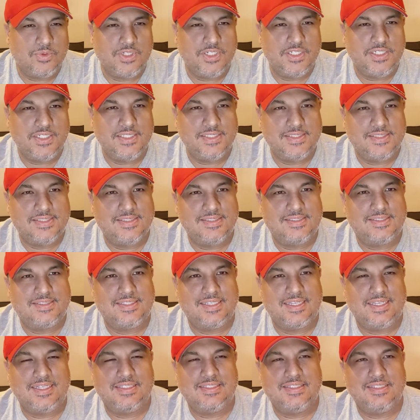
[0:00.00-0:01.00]
What it
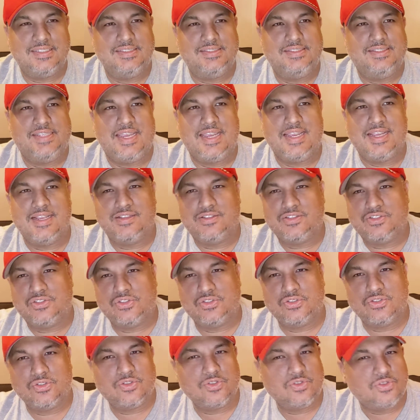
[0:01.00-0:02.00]
is, it's a
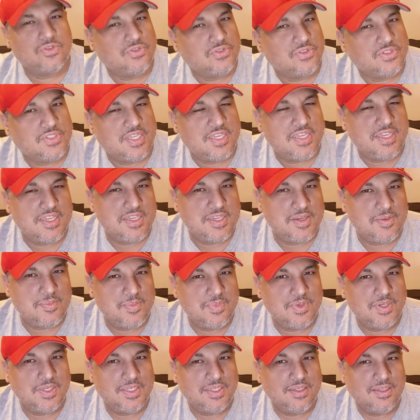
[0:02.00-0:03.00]
dance
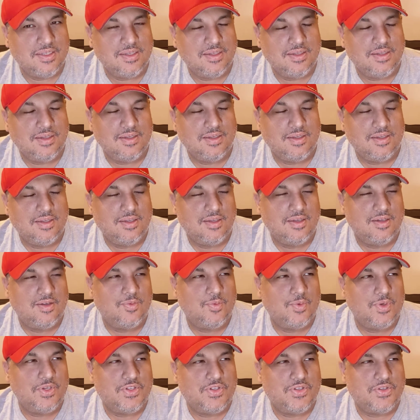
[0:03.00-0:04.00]
team,
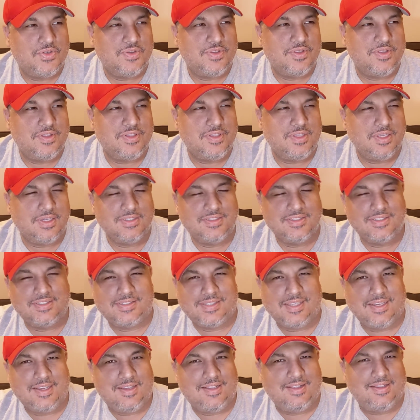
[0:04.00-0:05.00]
which doesn't
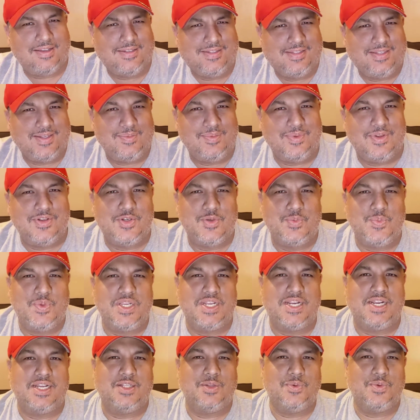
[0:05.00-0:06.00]
sound like something that should
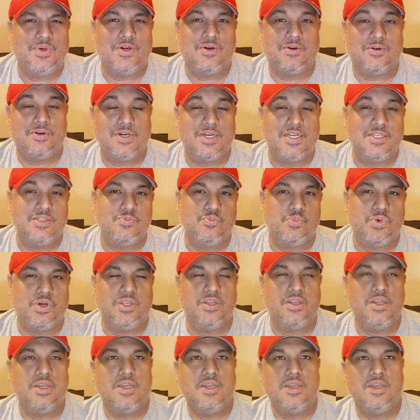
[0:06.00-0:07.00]
be in Halloween Horror Nights,
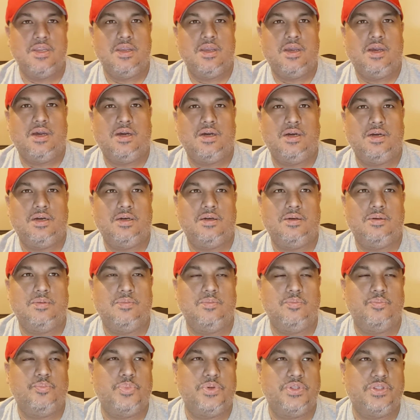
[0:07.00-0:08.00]
but
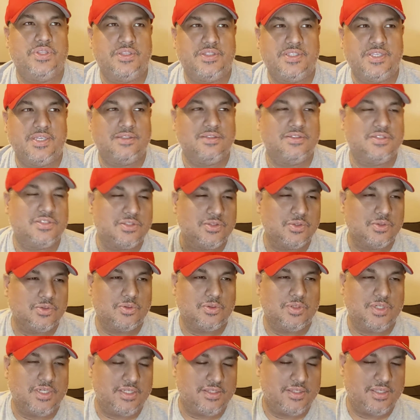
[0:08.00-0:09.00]
they tell a
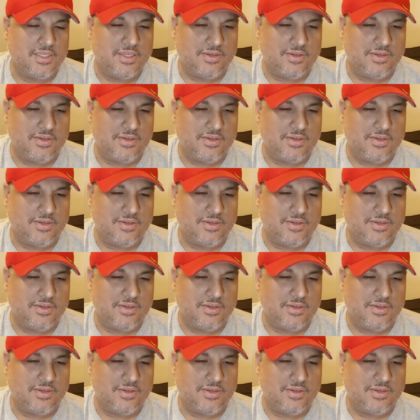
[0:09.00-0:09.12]
story.